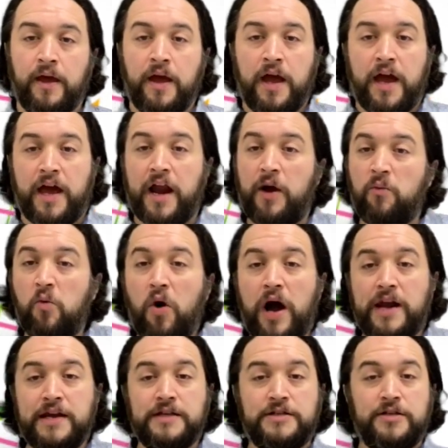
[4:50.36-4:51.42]
And I
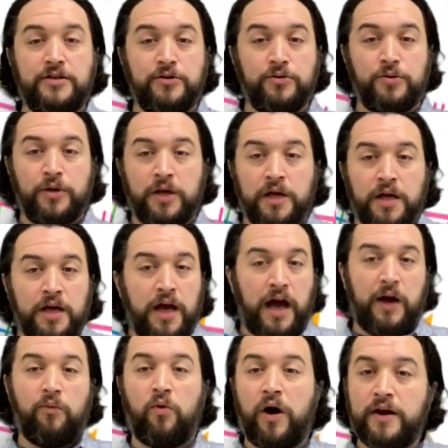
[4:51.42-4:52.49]
wanted
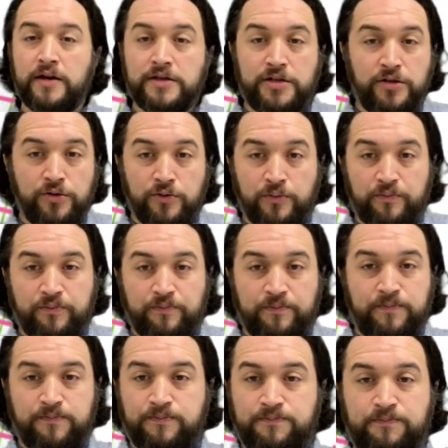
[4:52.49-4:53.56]
to
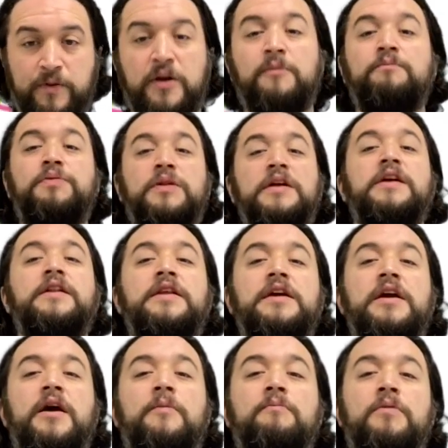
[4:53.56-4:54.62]

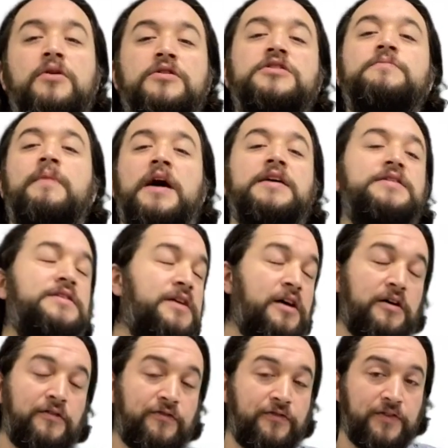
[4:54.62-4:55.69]
completely immerse
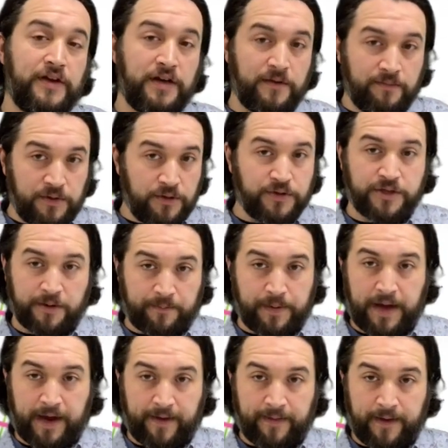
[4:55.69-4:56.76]
myself in music
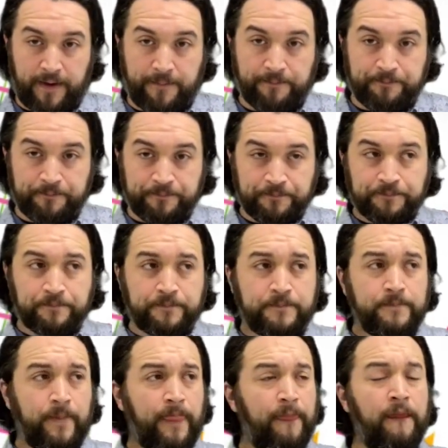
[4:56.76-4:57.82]
back then.
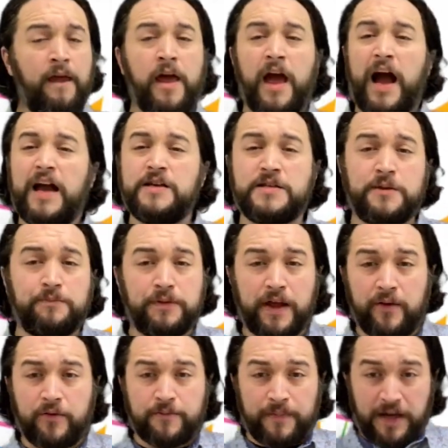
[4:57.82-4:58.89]
I used to play
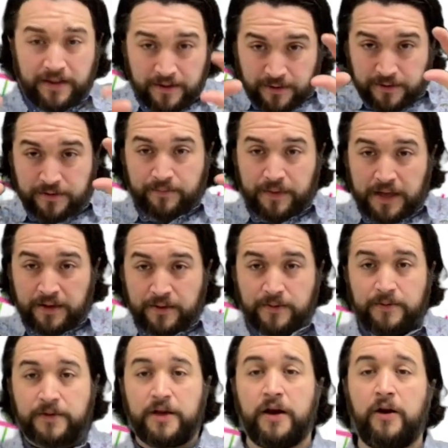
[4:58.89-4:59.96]
with my little
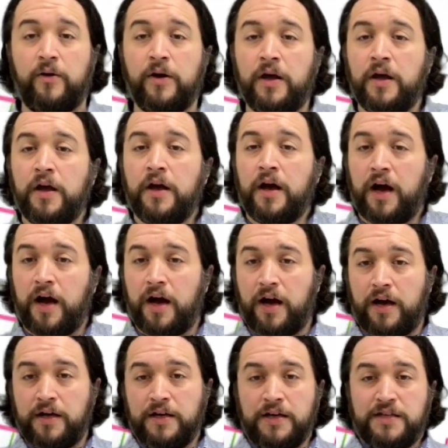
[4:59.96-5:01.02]

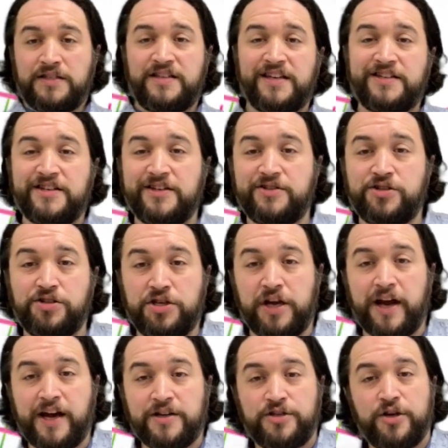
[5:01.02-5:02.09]
6-inch
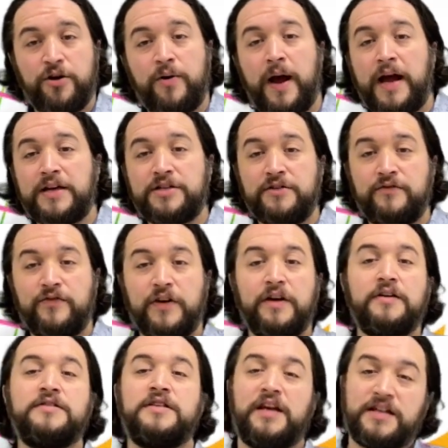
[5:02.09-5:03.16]
G.I. Joe action
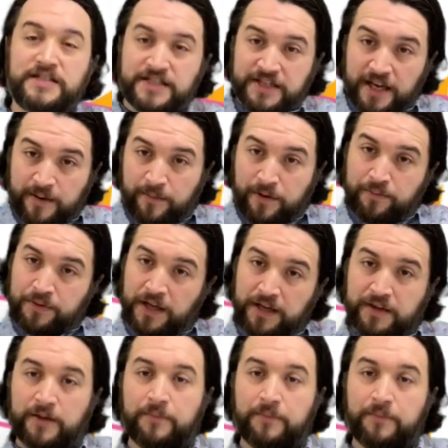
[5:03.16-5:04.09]
figures, and I'd set them up like the